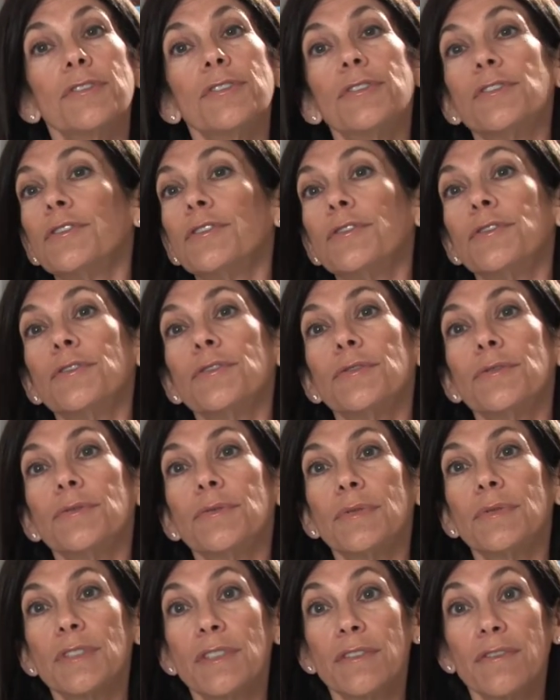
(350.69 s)

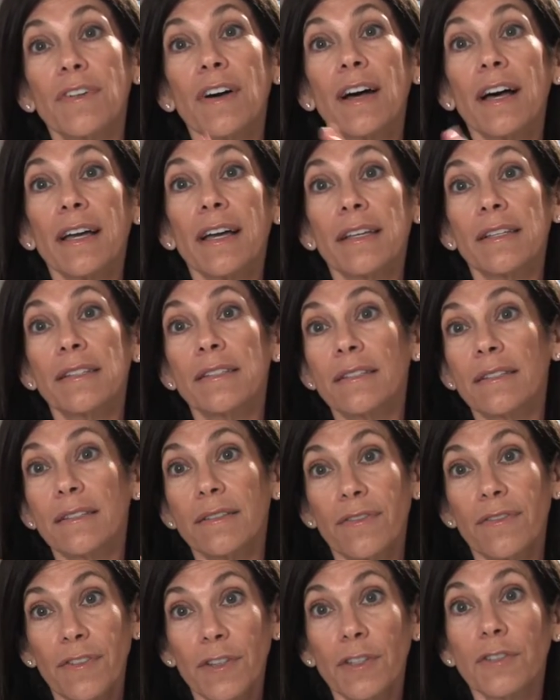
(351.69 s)
to devise
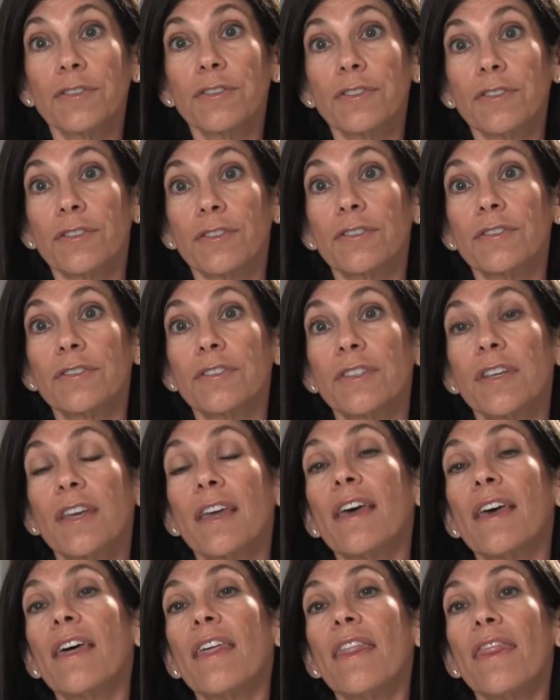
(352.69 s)
filters
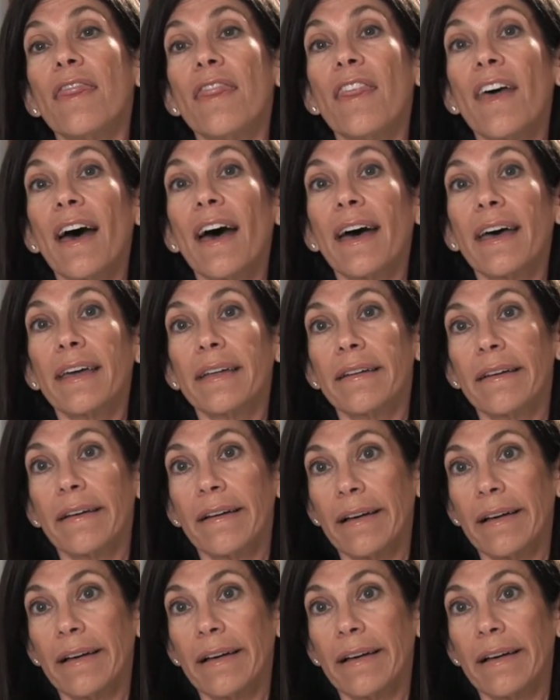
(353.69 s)
that